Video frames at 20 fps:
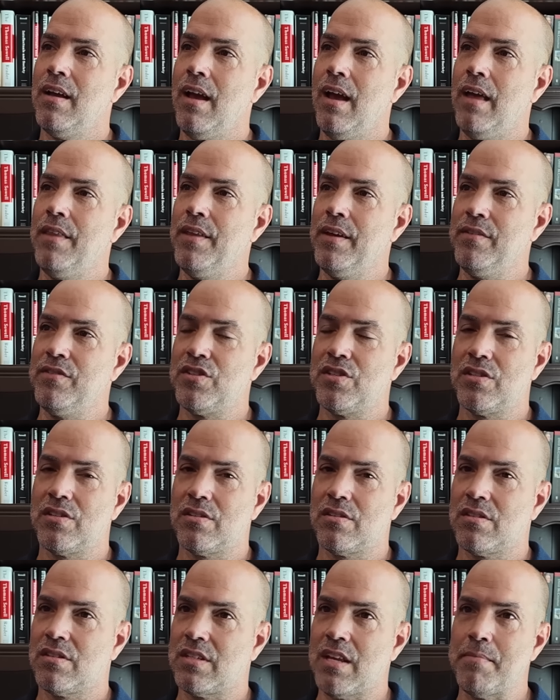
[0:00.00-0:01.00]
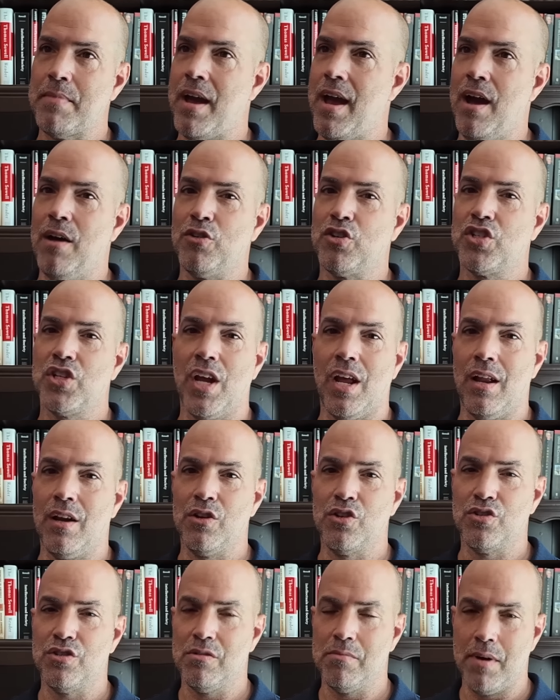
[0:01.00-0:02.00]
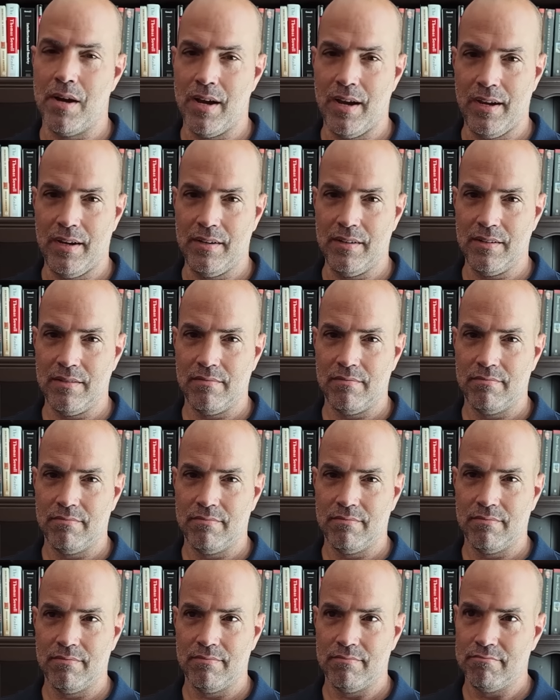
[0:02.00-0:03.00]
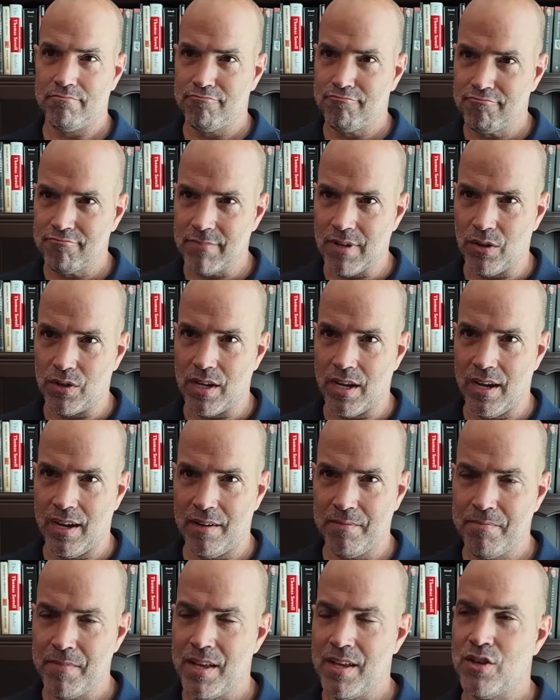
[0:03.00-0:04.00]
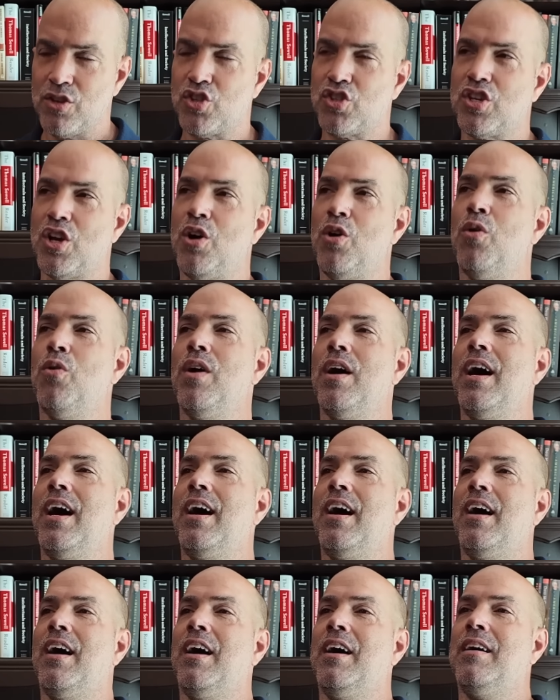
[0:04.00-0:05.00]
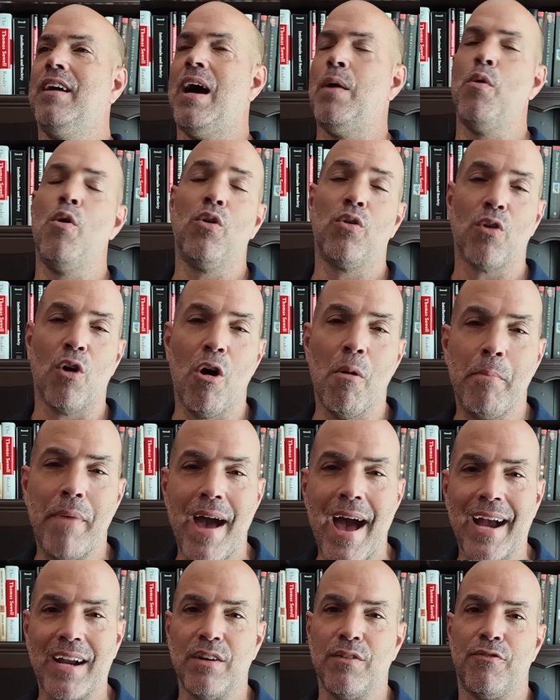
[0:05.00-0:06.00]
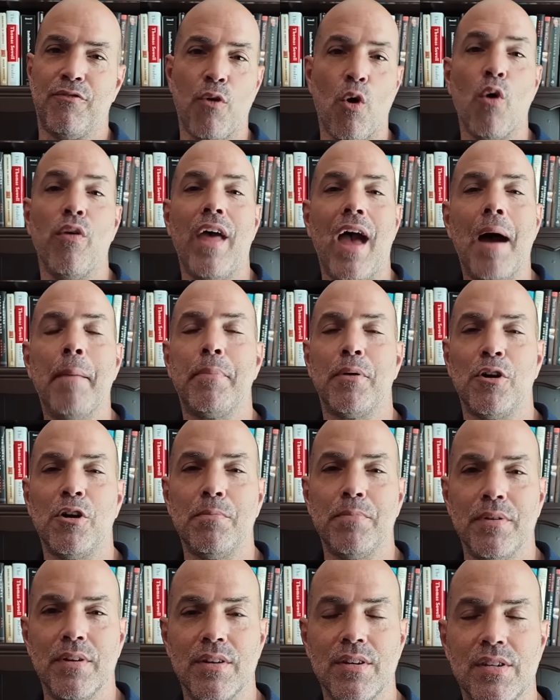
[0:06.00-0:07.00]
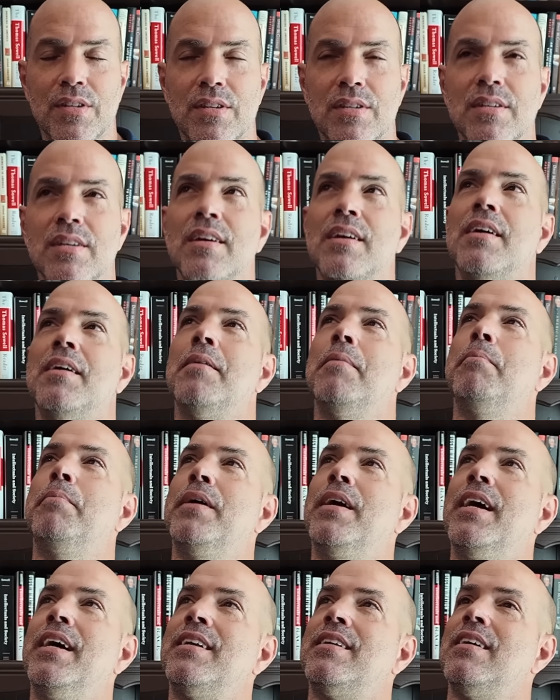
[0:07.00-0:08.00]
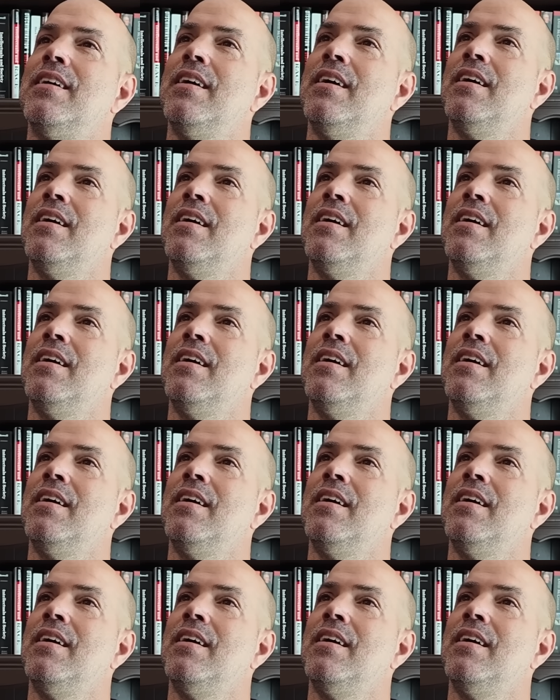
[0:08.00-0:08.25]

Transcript: And they somehow changed their mind. Okay, so uh, I won't grow it back for that purpose, but